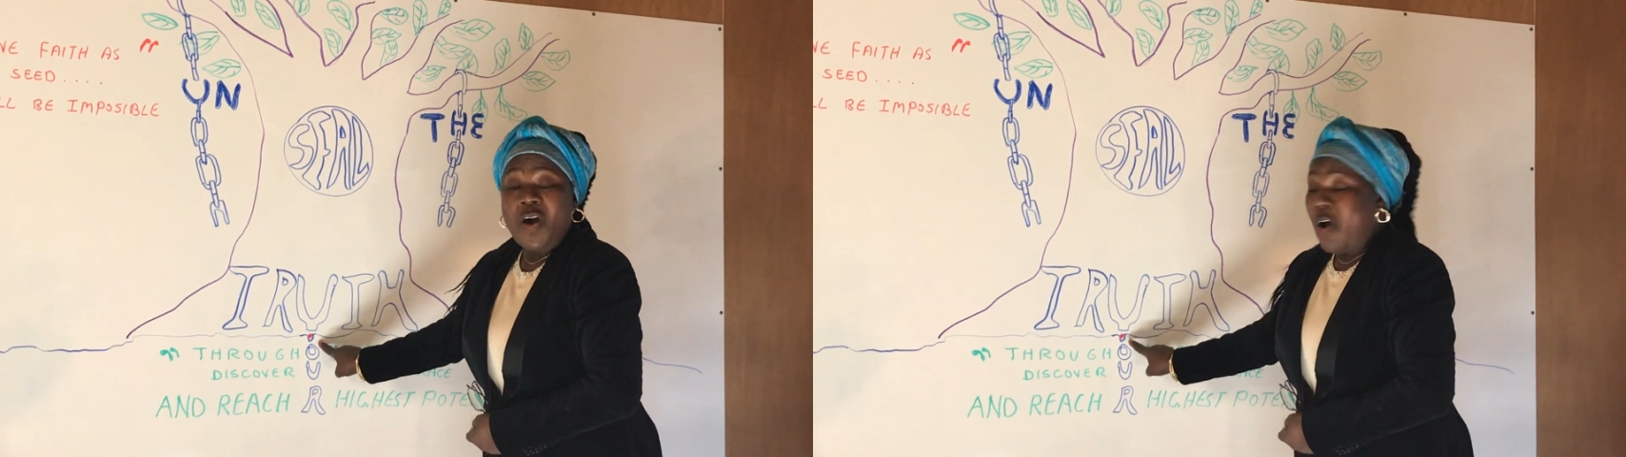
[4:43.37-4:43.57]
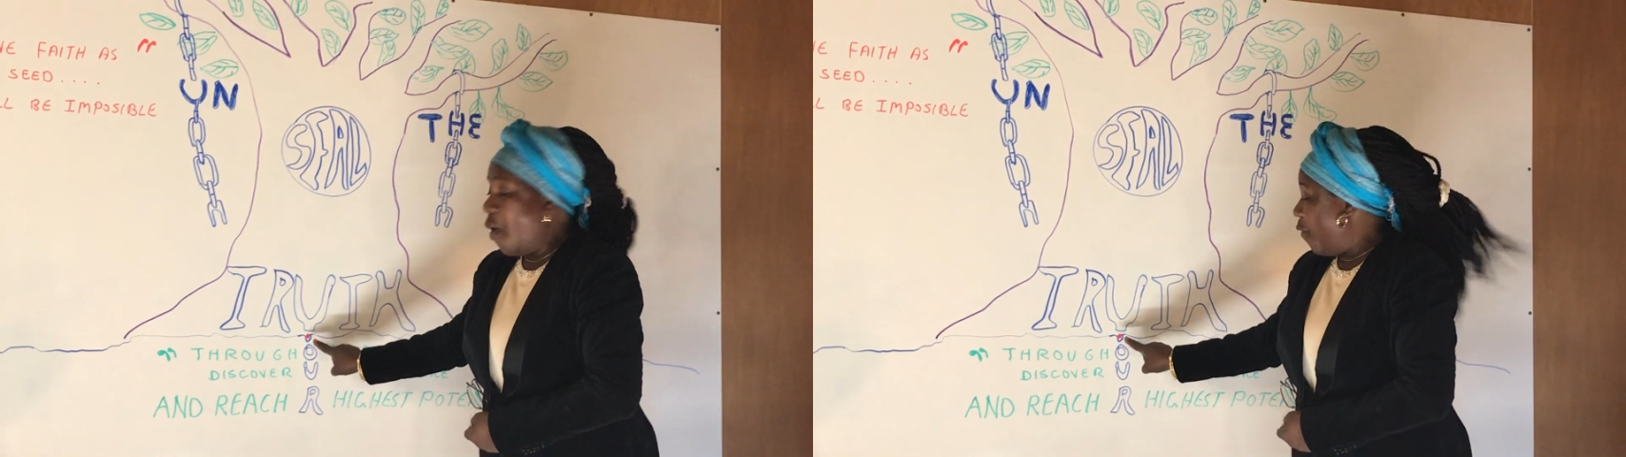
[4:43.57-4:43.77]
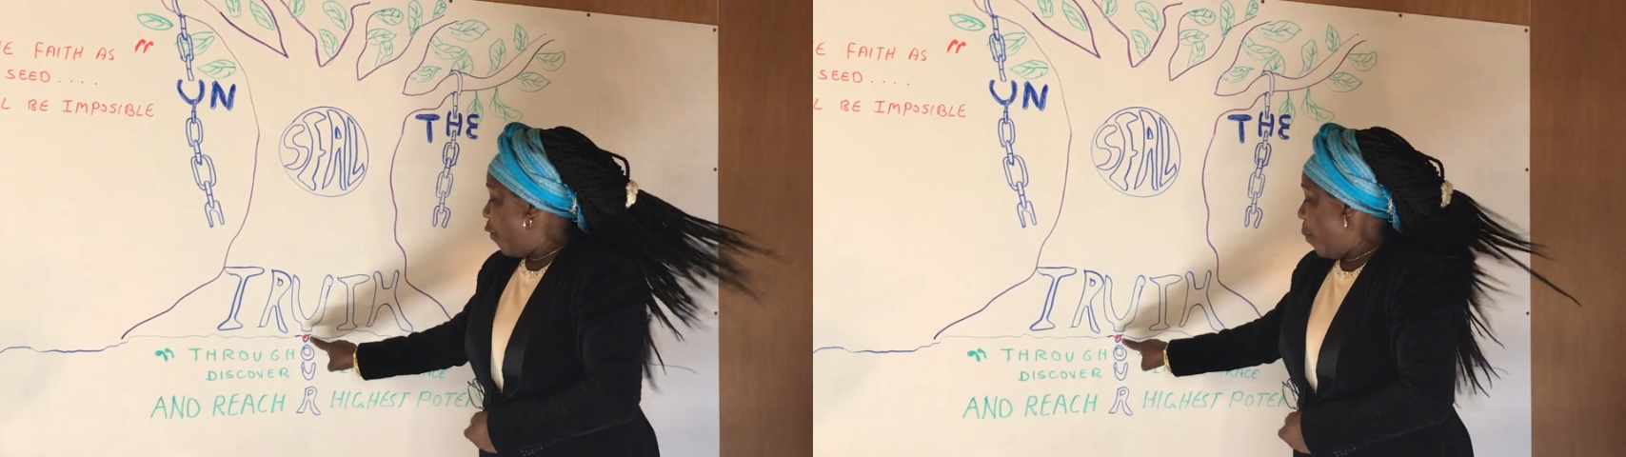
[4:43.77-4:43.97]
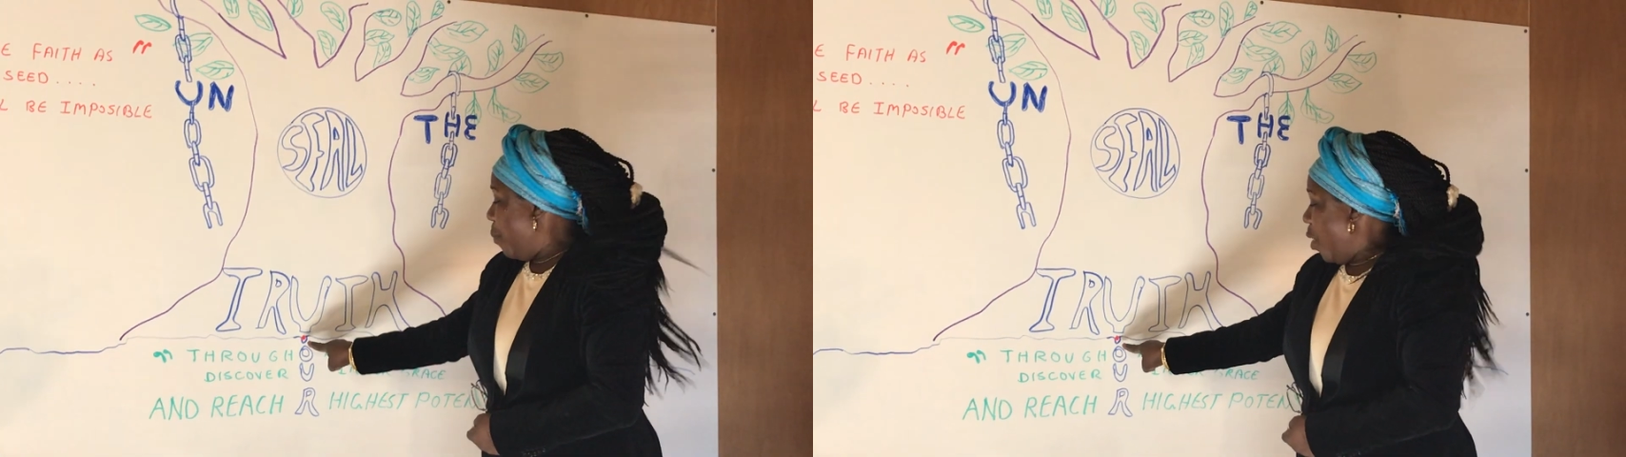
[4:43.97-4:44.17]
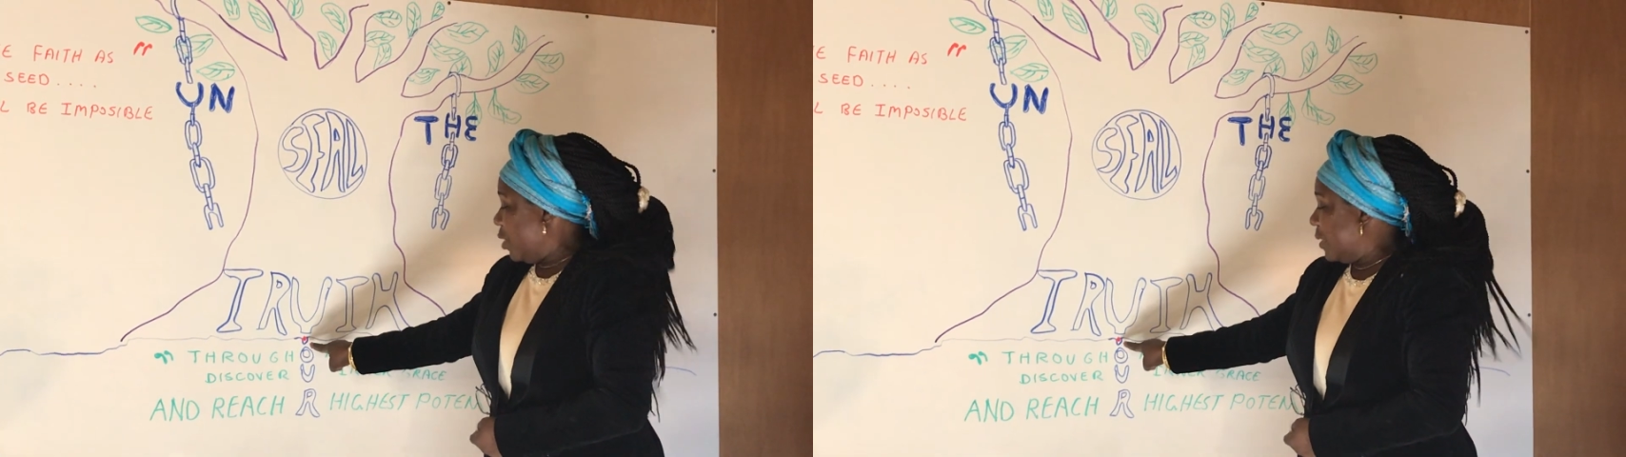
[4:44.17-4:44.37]
of a
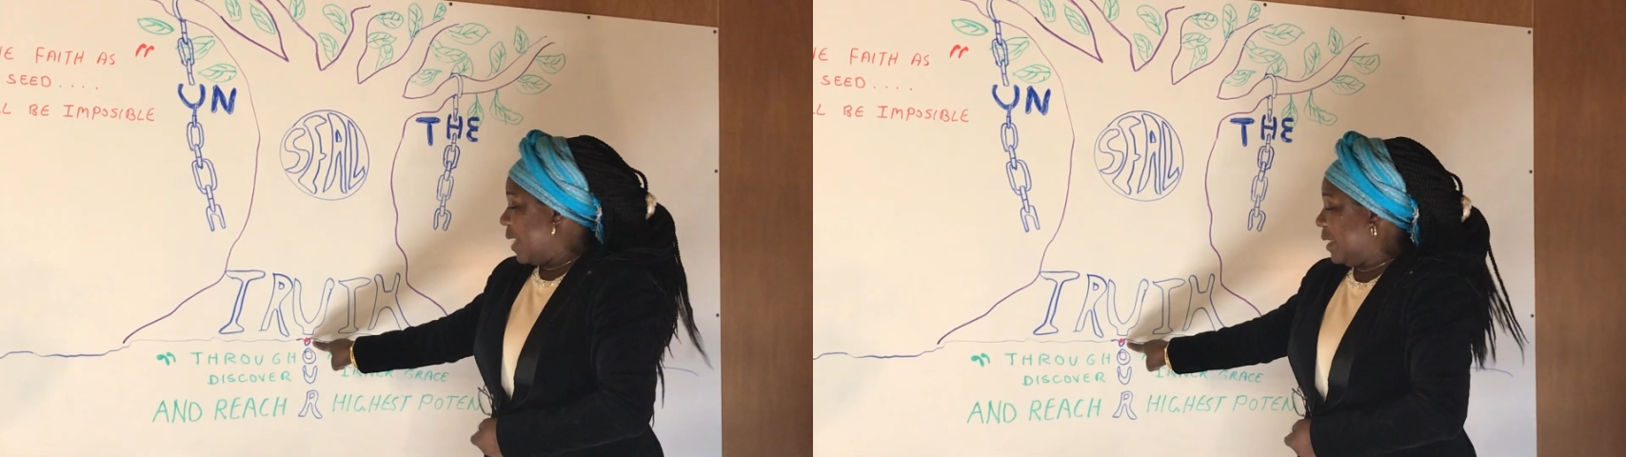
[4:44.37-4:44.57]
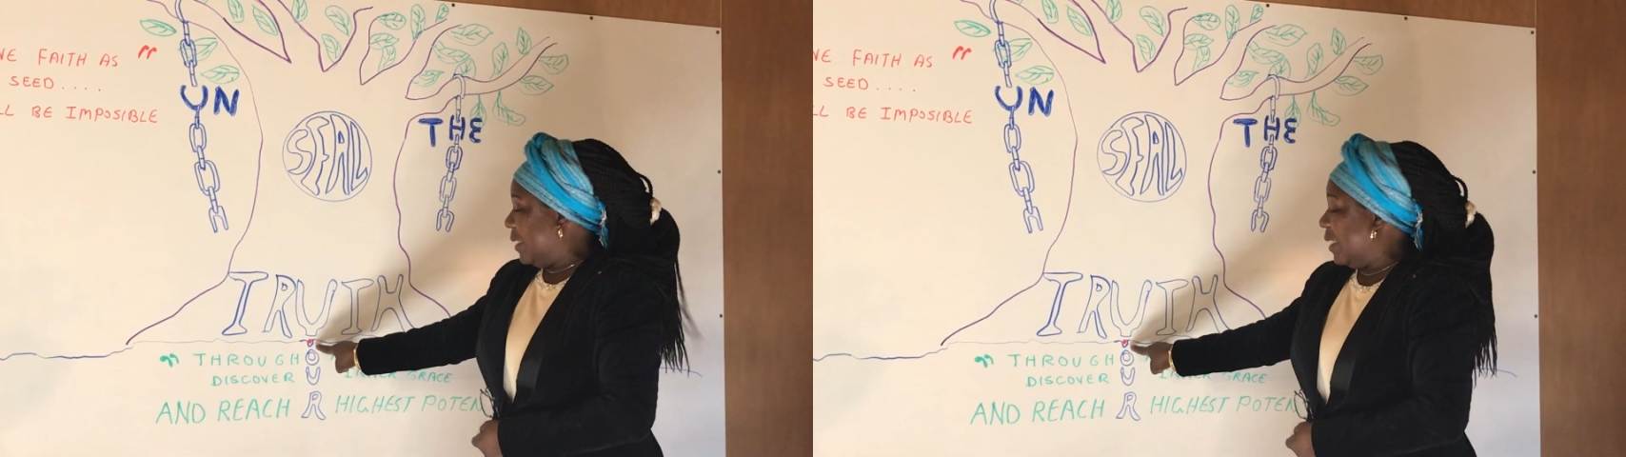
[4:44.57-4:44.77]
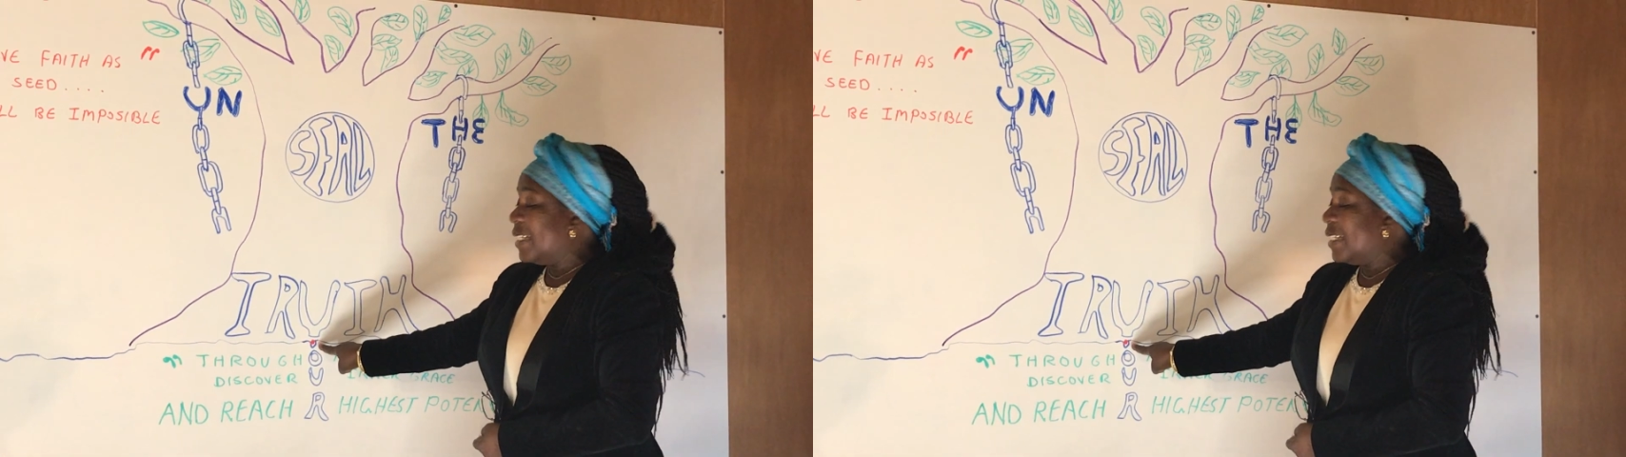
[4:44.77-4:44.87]
mustard seed,